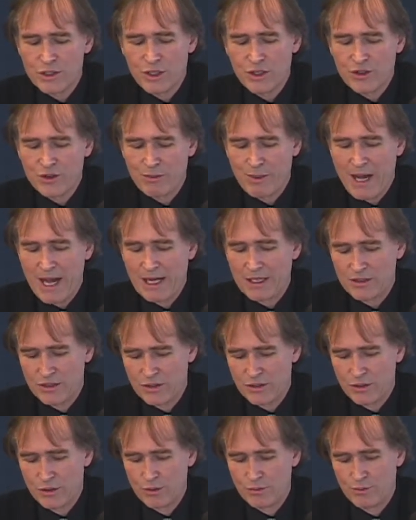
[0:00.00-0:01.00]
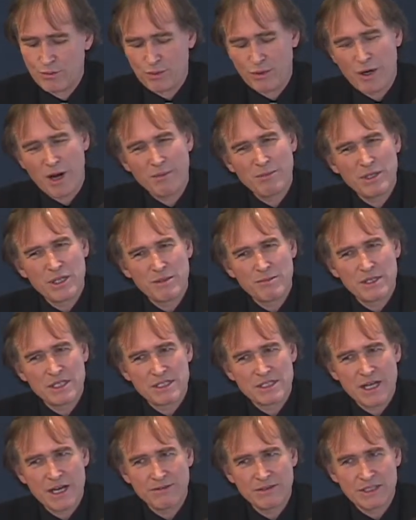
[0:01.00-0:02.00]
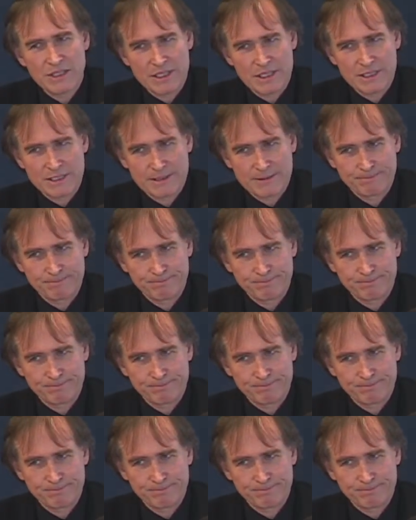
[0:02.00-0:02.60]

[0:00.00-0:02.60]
goes back to probably the mid-70s.